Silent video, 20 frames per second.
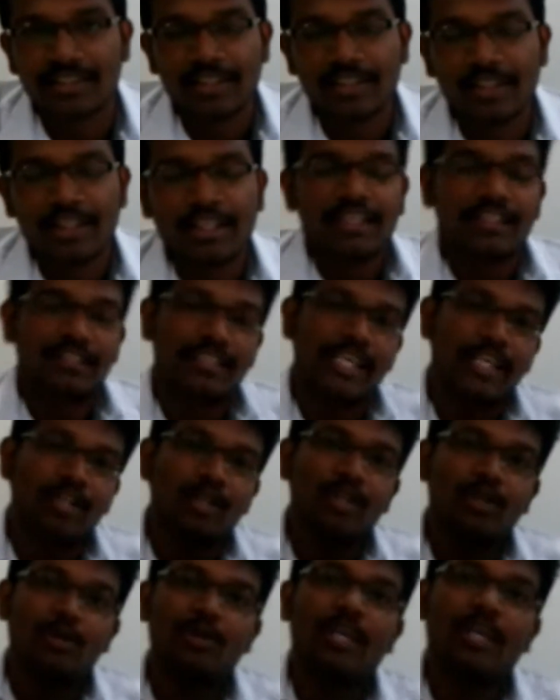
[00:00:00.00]

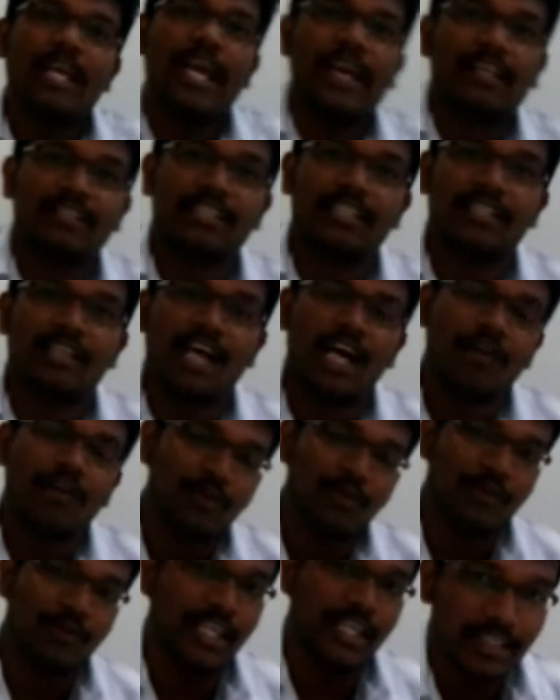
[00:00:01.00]
Xenonucleic acid, after
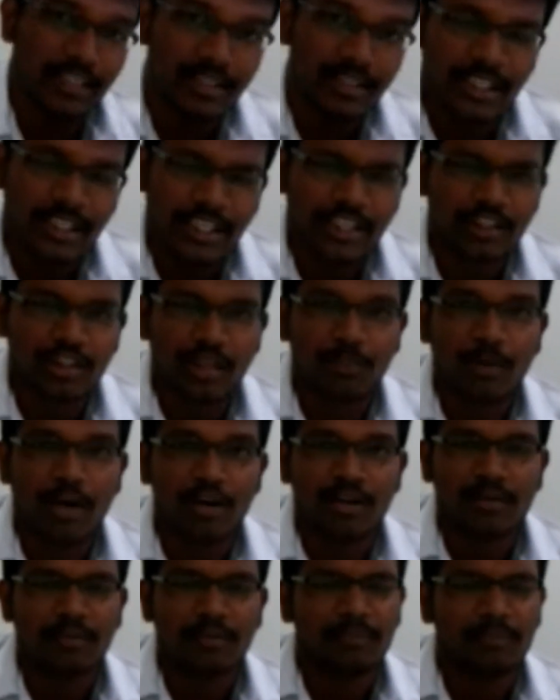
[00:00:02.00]
you hear, is
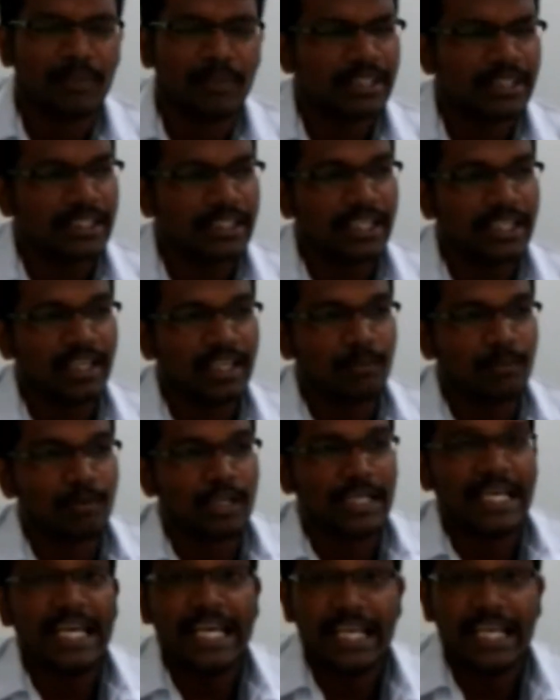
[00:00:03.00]
basically about an
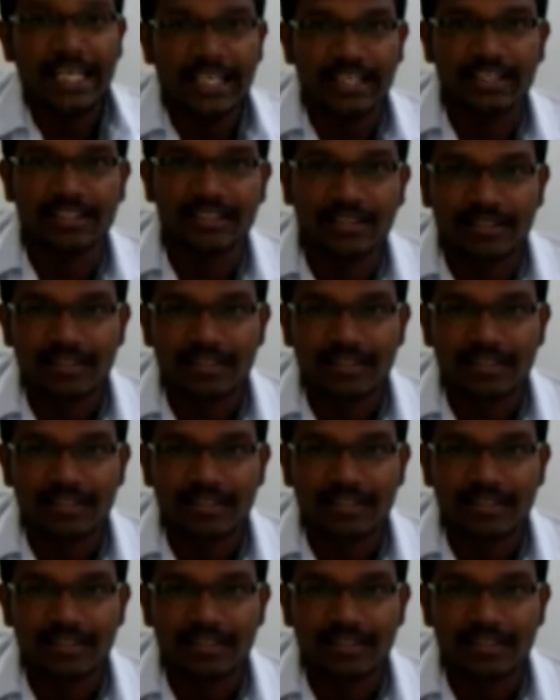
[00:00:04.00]
alien.